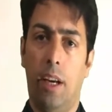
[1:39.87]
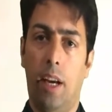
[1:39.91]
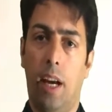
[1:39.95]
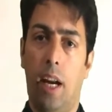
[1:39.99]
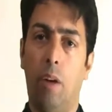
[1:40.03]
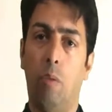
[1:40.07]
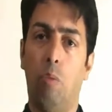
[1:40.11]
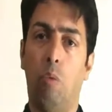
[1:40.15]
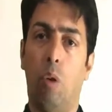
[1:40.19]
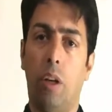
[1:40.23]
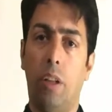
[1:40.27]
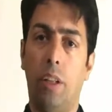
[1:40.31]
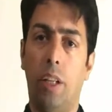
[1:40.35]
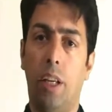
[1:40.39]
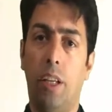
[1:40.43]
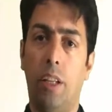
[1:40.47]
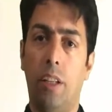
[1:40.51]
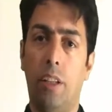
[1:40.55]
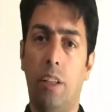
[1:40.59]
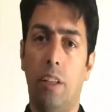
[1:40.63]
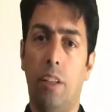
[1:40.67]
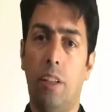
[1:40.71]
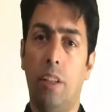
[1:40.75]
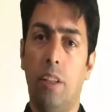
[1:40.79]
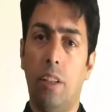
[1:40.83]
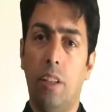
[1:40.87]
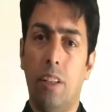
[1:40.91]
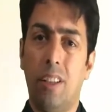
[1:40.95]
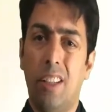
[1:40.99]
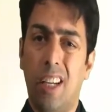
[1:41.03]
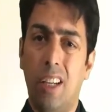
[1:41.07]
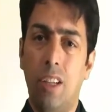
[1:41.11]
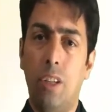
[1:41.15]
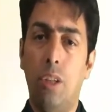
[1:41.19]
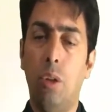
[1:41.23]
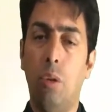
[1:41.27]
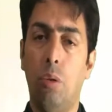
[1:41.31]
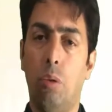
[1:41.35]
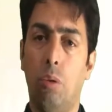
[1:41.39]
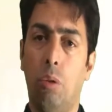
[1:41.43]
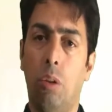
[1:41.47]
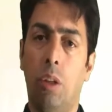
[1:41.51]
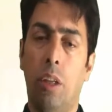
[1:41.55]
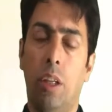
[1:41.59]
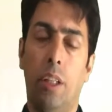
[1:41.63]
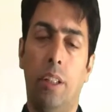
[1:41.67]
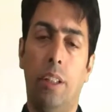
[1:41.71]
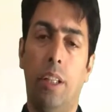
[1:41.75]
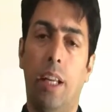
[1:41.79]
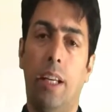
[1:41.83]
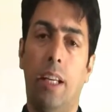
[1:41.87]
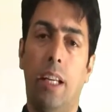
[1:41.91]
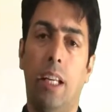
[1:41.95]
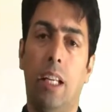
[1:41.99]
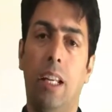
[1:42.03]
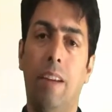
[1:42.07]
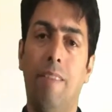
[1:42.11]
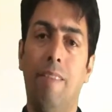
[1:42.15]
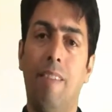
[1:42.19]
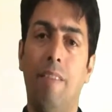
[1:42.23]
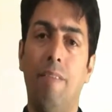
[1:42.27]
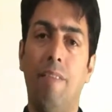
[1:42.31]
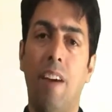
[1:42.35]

And what they can do, they can leave a